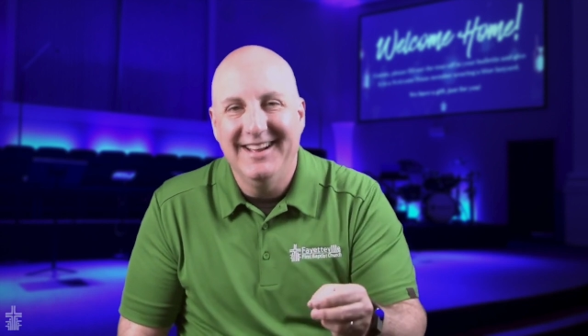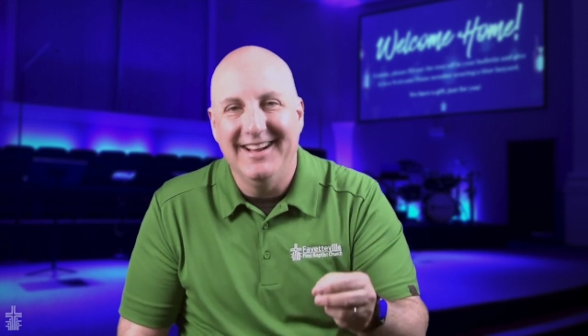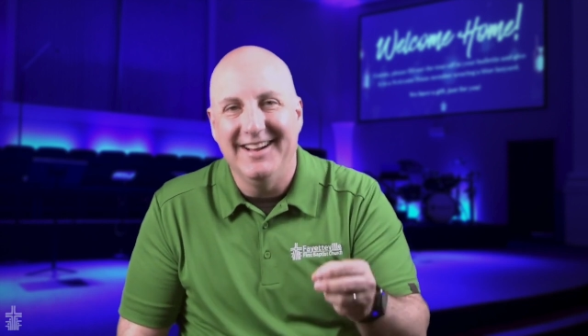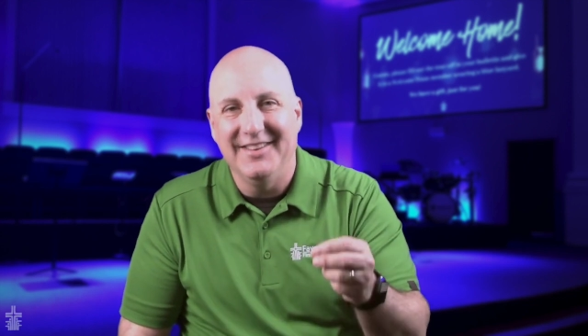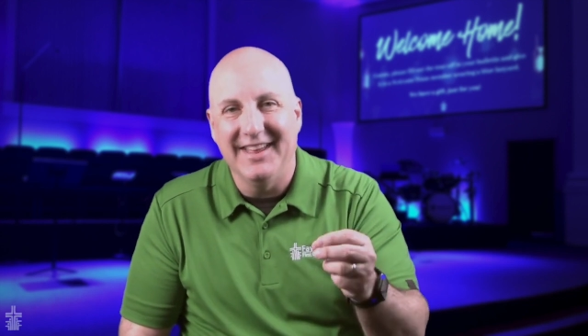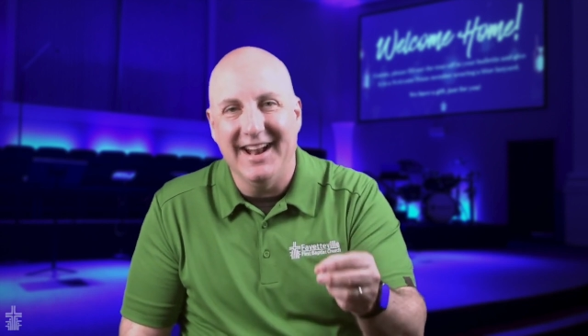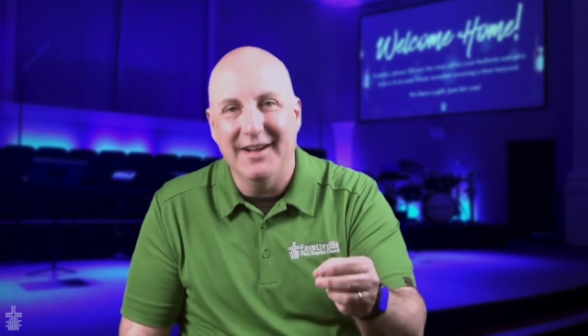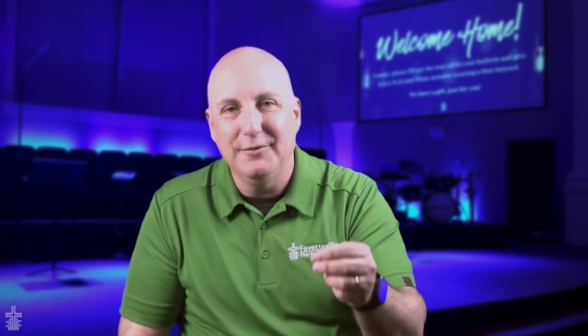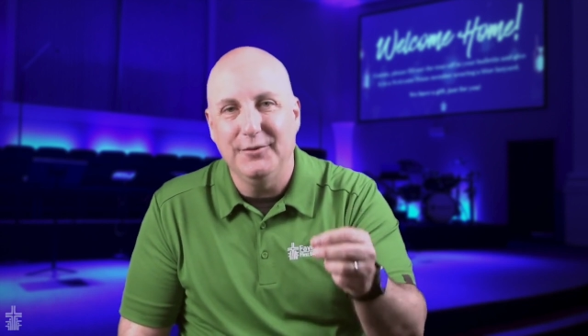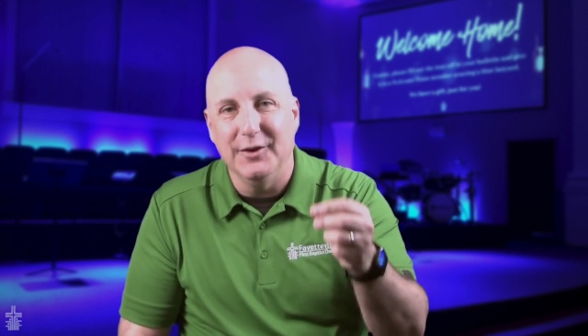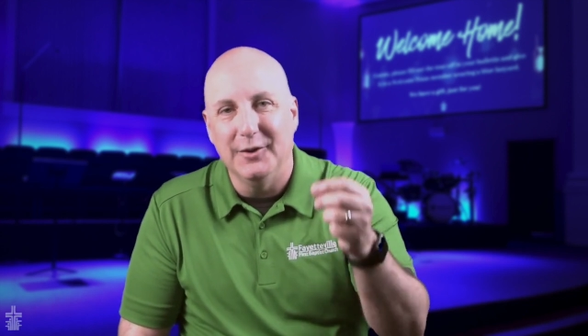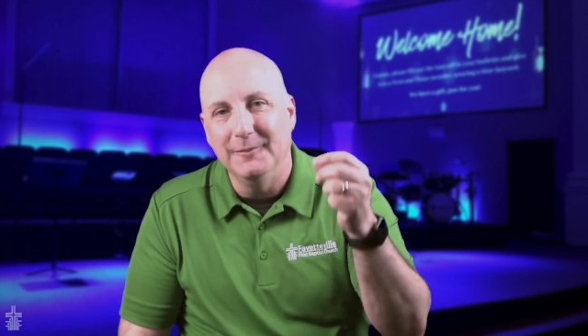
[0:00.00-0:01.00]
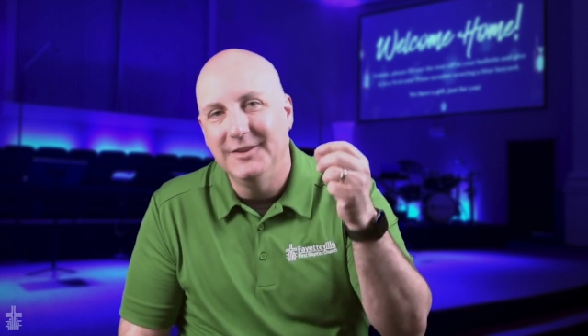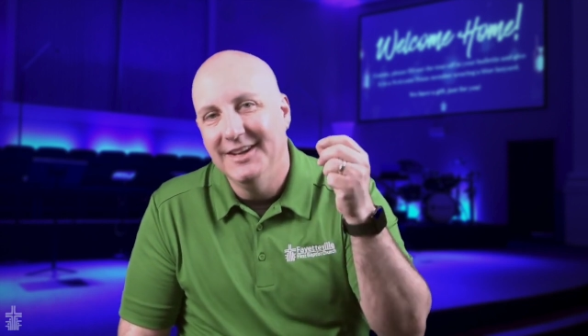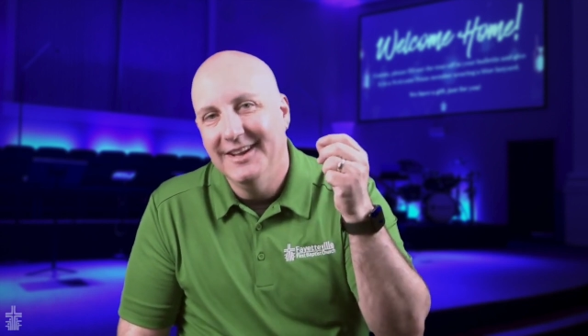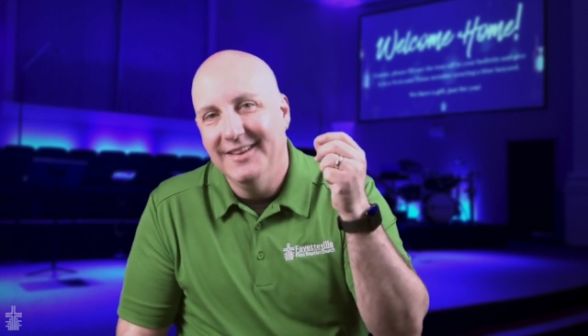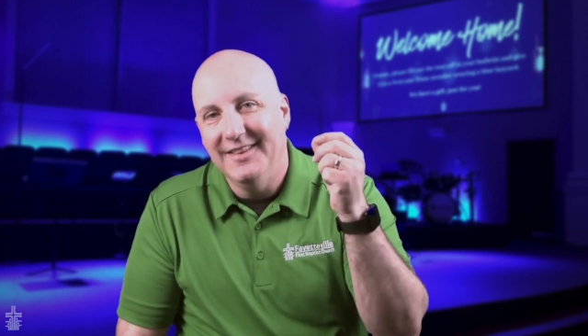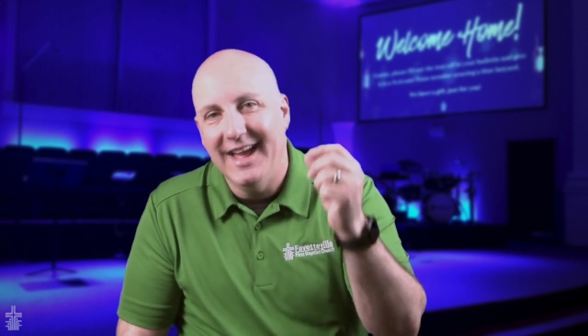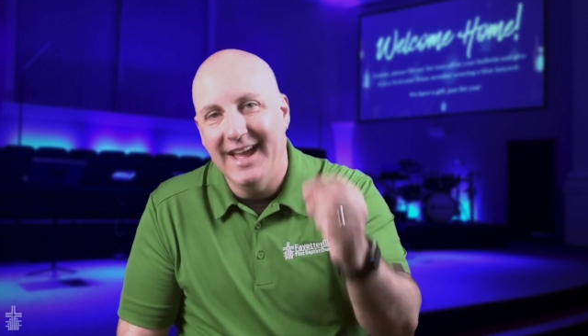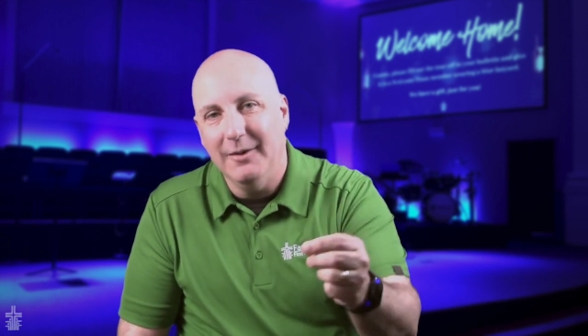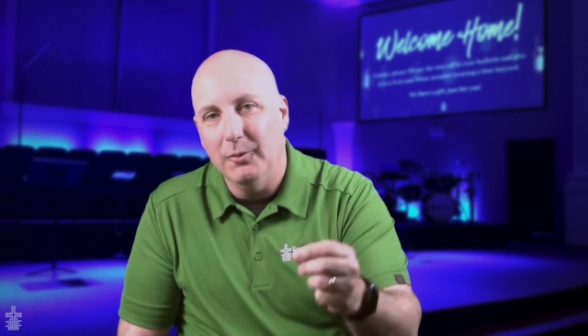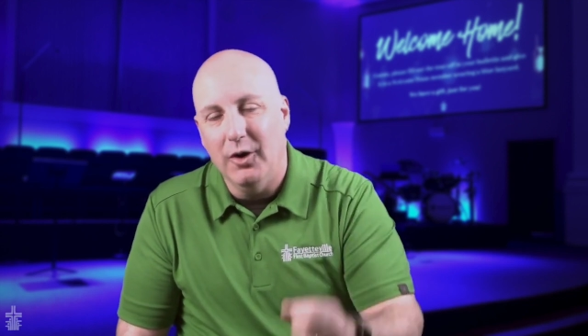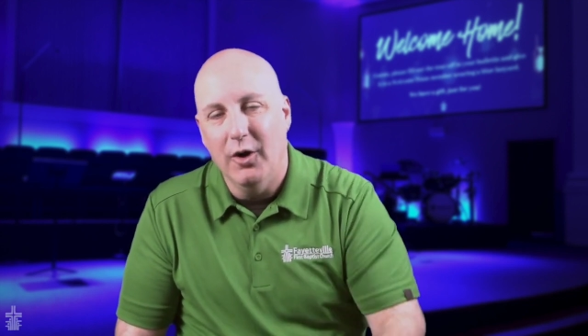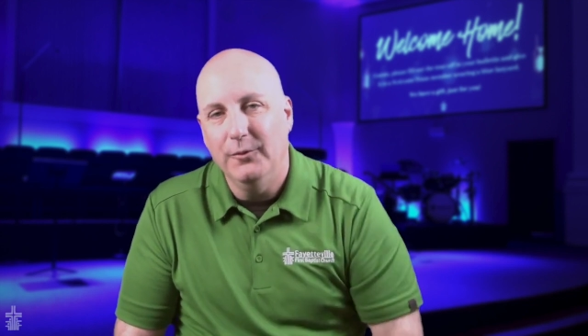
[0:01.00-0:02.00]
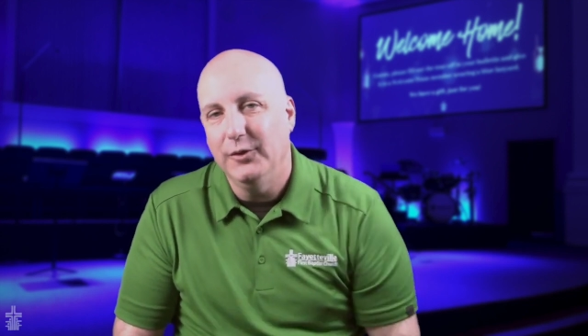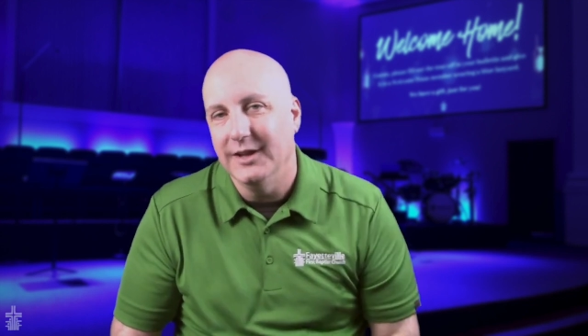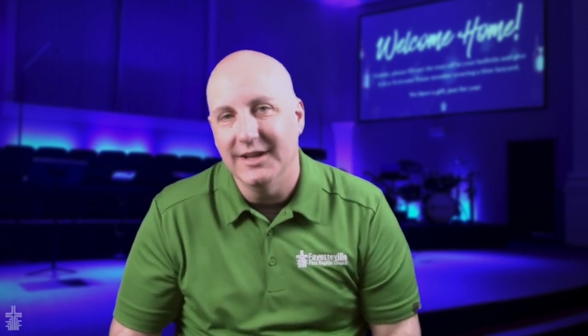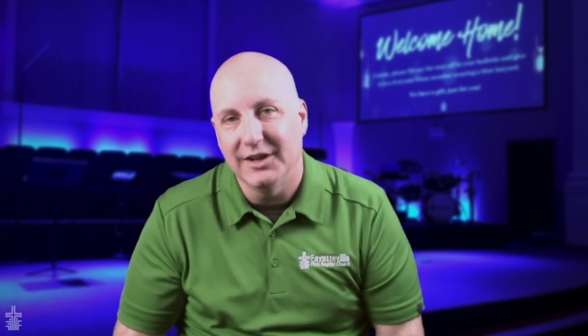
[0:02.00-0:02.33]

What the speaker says: that I've filmed that will hopefully